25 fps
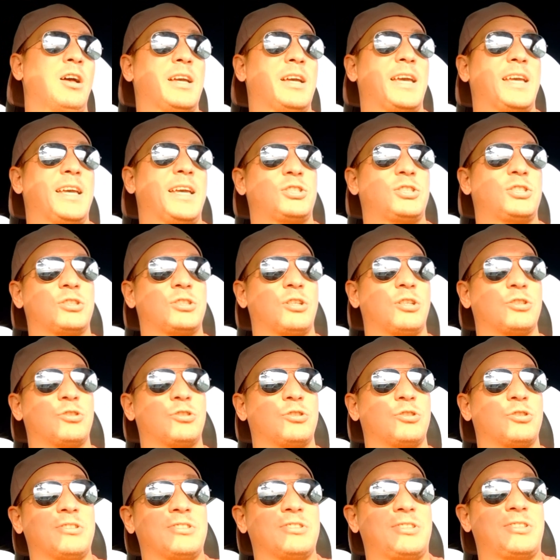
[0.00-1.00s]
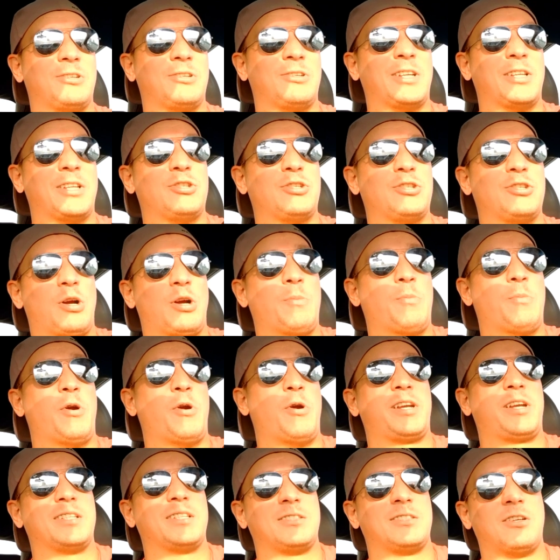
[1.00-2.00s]
It's just also considering that the job
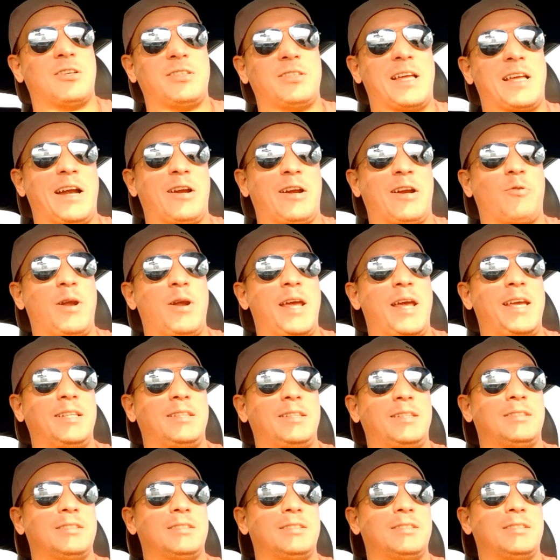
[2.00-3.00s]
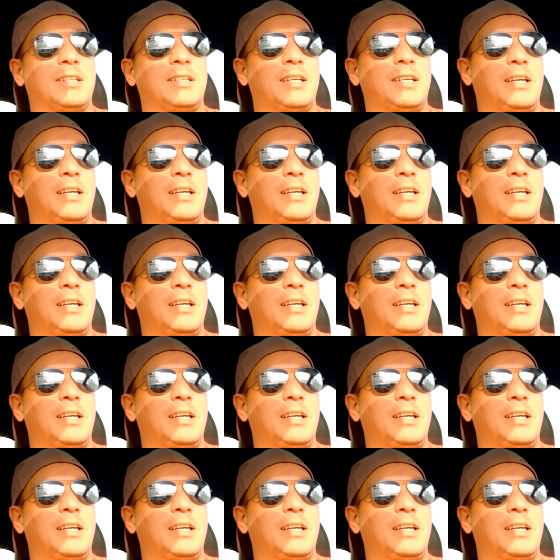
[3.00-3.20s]
market is not that great.